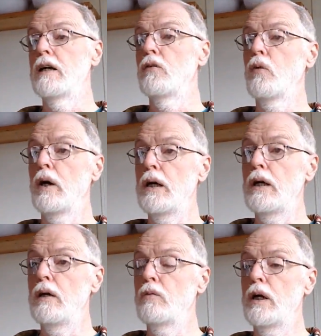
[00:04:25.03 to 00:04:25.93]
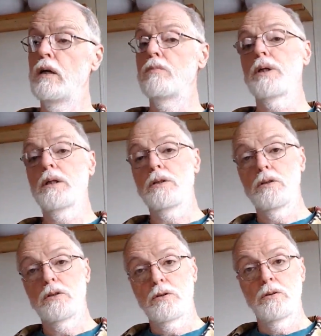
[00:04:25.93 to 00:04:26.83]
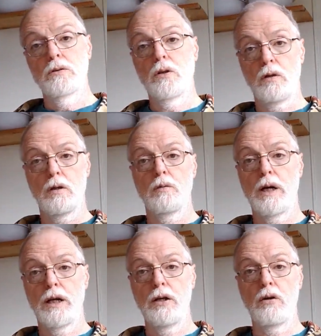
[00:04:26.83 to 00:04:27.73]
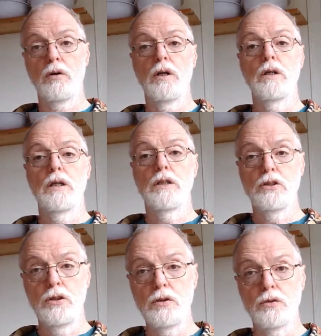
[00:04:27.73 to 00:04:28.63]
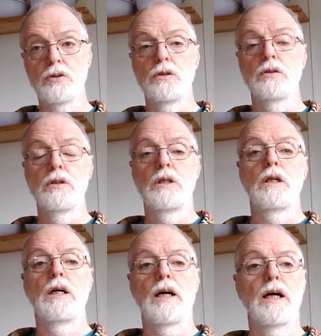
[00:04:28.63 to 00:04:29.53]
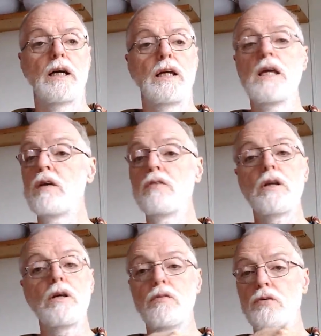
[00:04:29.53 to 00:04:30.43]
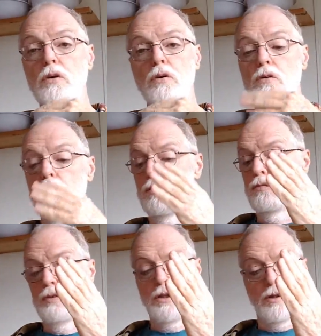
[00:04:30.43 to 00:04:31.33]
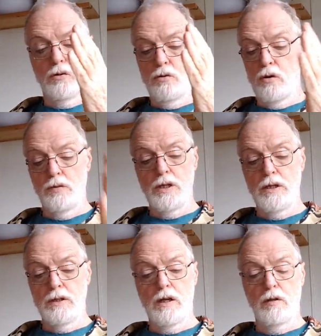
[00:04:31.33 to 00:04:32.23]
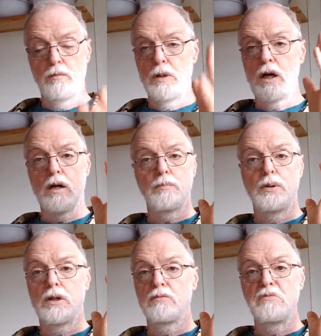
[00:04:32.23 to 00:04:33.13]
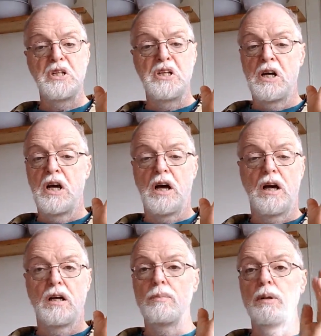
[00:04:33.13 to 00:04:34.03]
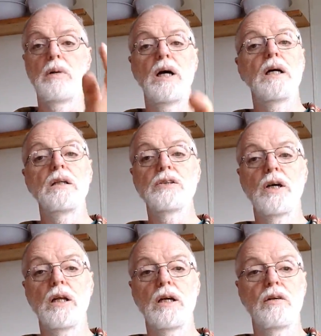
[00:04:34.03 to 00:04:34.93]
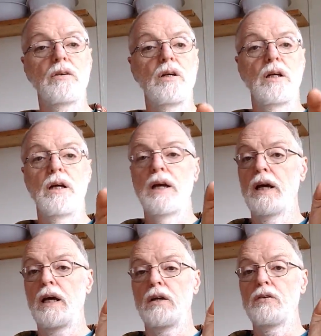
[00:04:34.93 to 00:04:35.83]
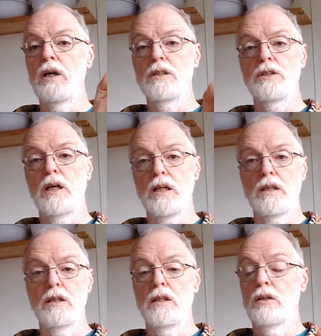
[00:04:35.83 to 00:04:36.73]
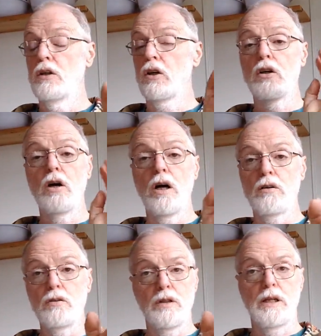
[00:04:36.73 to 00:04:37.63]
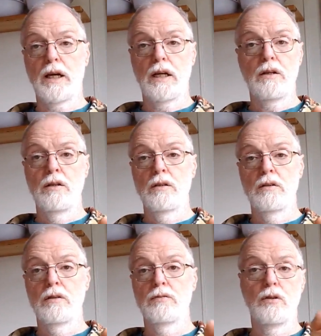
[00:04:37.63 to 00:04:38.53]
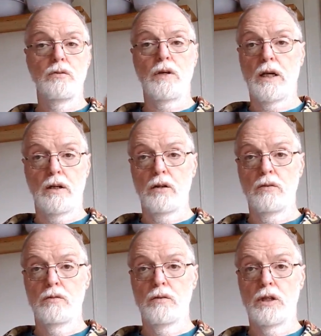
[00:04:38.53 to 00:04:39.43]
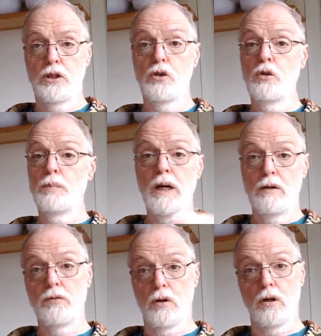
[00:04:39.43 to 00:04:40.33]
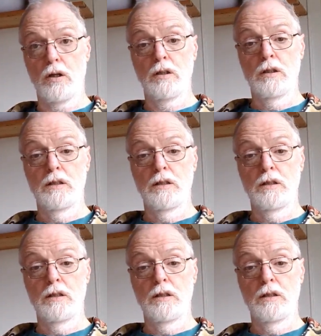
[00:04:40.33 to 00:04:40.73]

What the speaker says: Why? Well, because it's no longer brand new. It's used. Even if you drove it down to the end of the block, put a couple of miles on it, and tried to sell it, you're not going to get the full value that you paid for